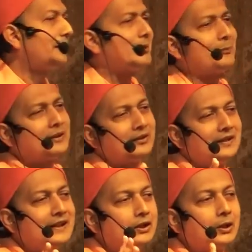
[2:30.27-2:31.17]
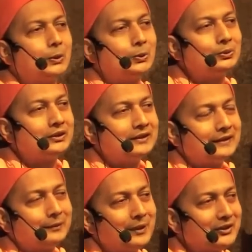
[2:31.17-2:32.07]
something really cool,
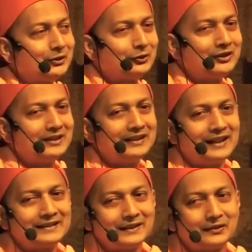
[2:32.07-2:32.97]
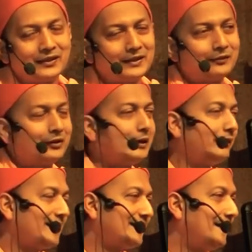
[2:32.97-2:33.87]
makes you feel nice, and it's very, very
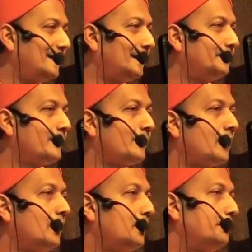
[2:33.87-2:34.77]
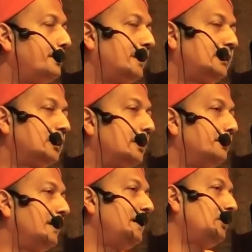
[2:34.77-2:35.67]
fascinating. But the
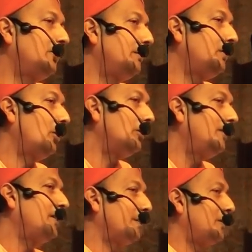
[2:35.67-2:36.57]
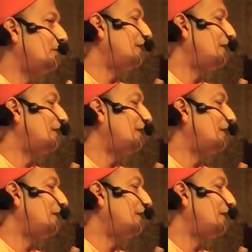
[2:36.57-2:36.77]
complaint will always be, you'll see